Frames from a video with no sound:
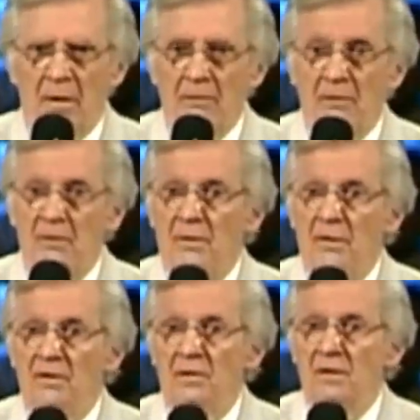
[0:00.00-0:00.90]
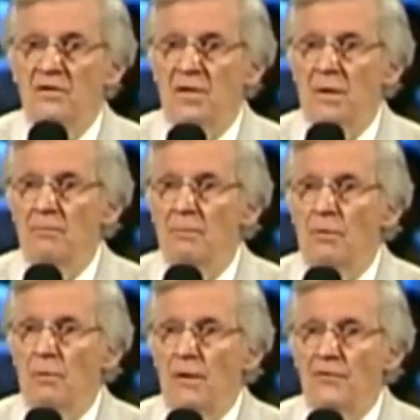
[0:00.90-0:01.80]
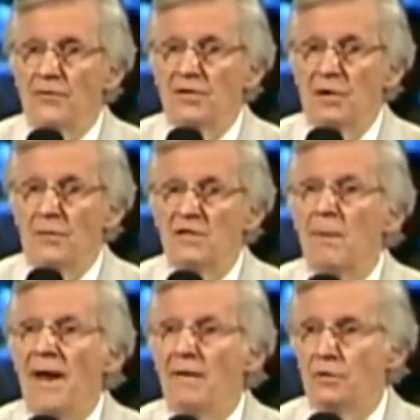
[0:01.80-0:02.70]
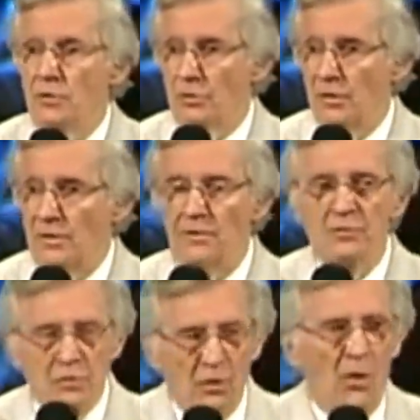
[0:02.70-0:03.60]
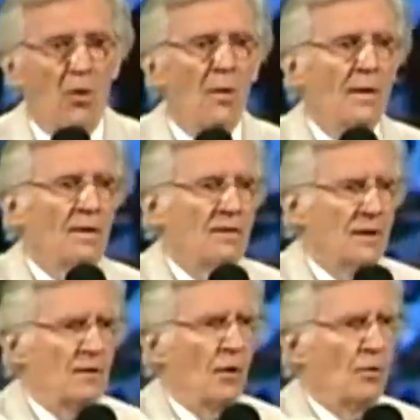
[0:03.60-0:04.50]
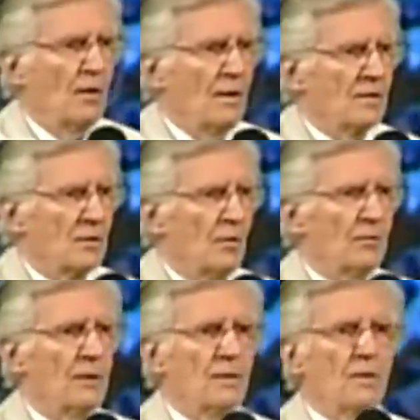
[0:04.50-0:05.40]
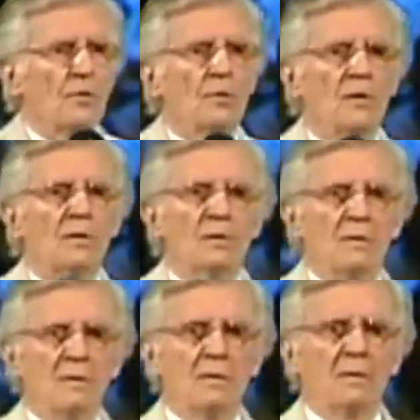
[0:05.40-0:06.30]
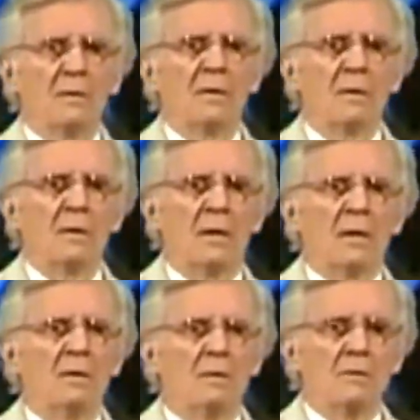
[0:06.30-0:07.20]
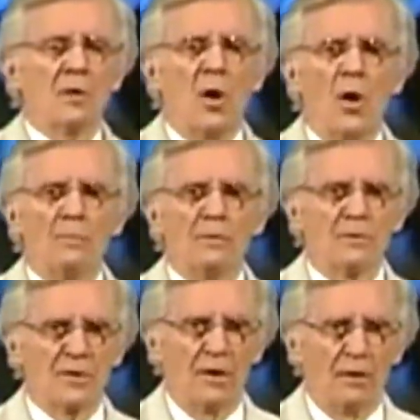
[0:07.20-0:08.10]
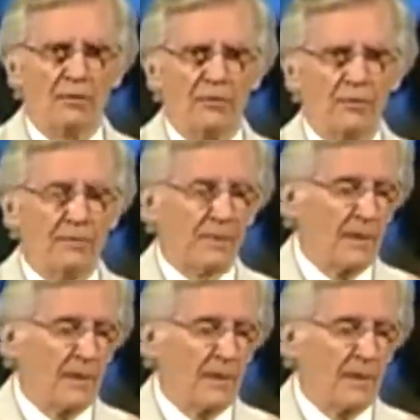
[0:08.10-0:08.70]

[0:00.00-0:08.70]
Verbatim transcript: And it, in some offices now, it's mandatory that you go and take yoga so that you can uh, calm yourself.